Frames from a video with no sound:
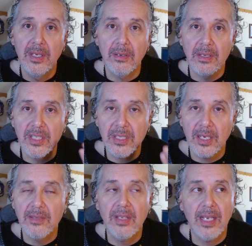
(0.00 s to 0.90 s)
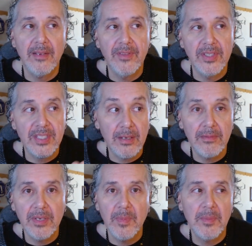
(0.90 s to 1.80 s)
They're going to start to have the subtle
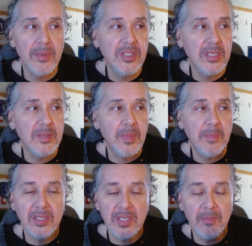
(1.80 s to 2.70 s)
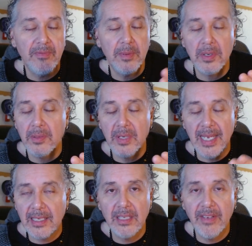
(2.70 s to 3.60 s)
remembrances. Maybe some of them are going to be
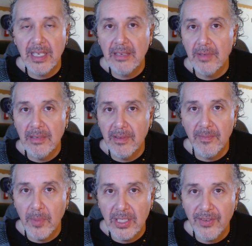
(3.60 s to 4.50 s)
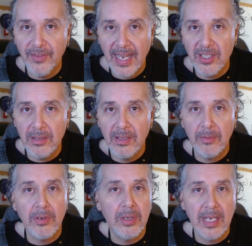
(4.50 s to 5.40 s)
activated even much faster. They
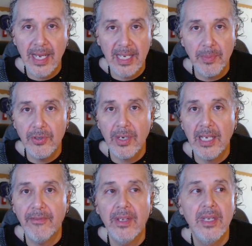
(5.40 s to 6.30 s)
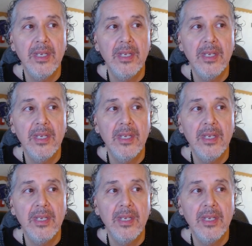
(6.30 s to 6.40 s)
will go on hyperdrive.